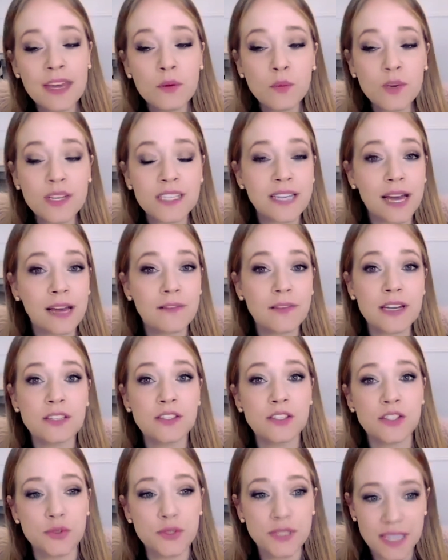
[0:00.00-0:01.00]
we dive
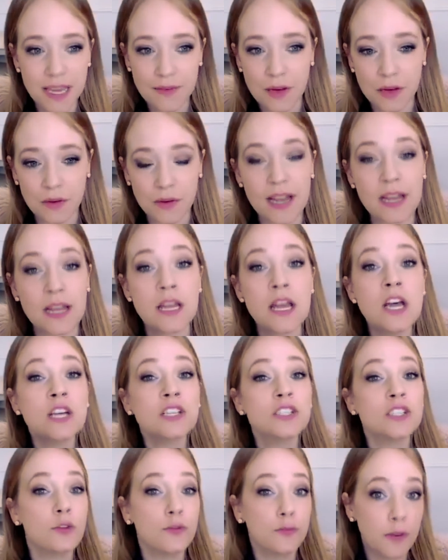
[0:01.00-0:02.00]
into saving, right?
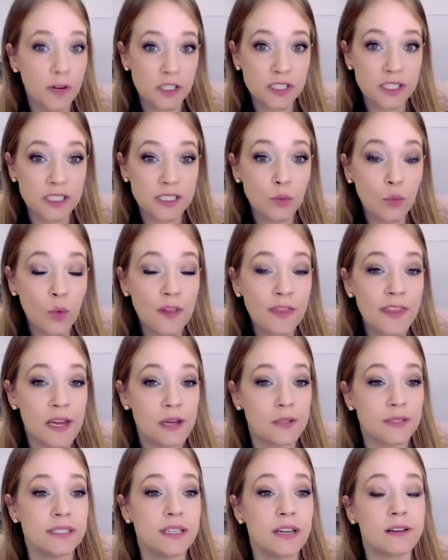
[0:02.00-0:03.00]
So, first is
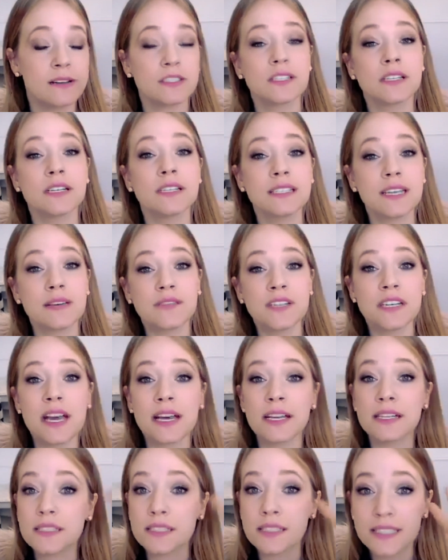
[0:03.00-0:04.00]
$1,000 in a safety
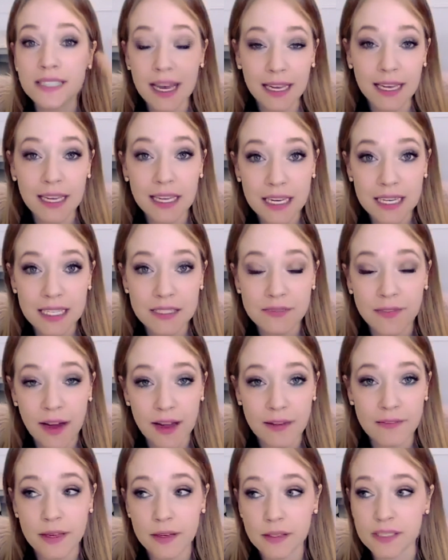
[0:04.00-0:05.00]
net. Second is
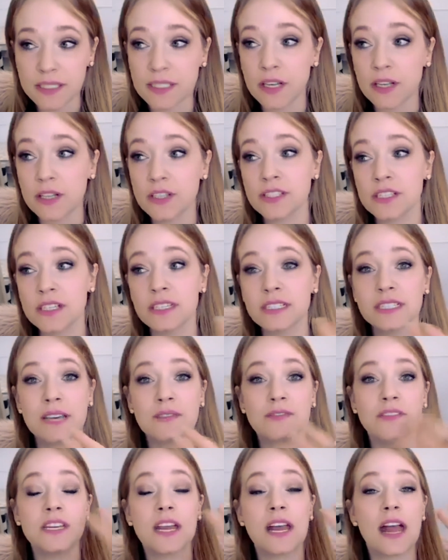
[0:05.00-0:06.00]
$5,000 in a
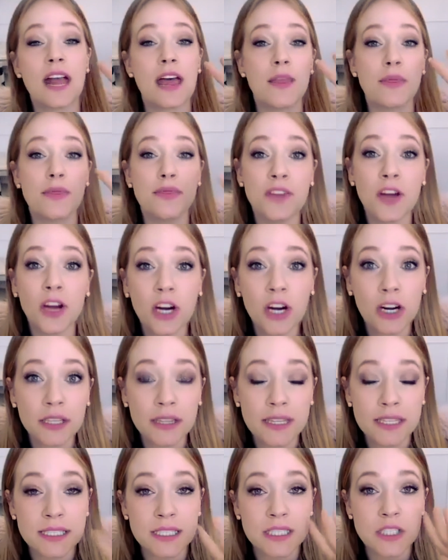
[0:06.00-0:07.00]
safety net. And third,
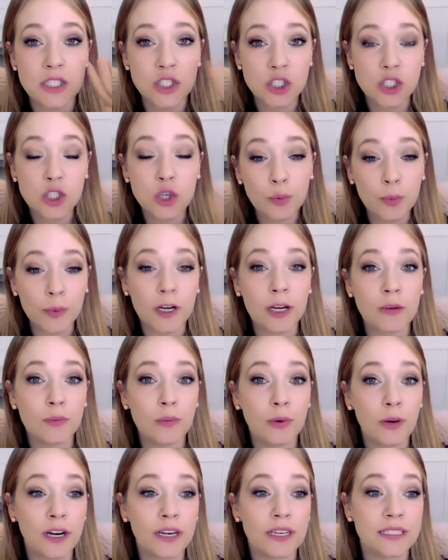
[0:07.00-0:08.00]
this is super
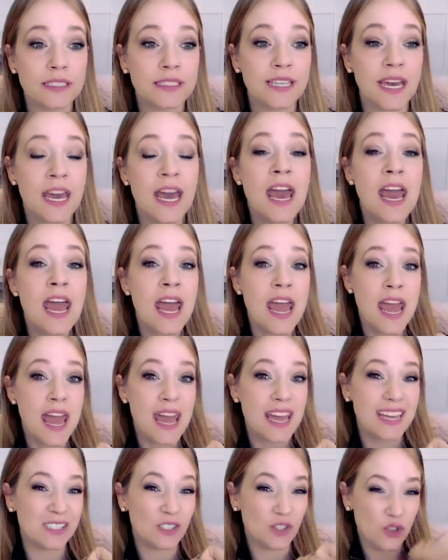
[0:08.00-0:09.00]
important,
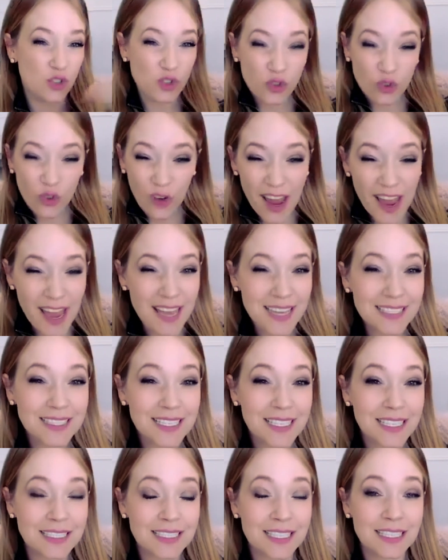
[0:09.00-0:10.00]
as crazy
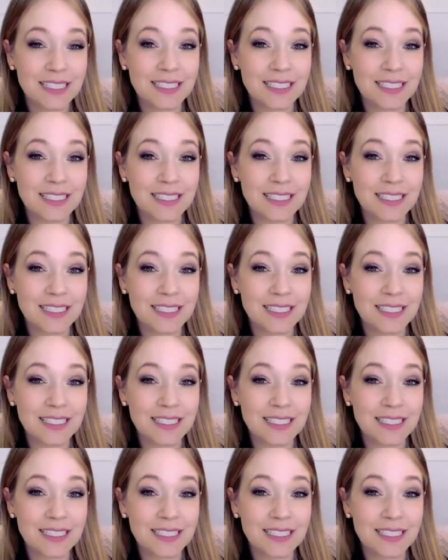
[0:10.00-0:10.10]
as this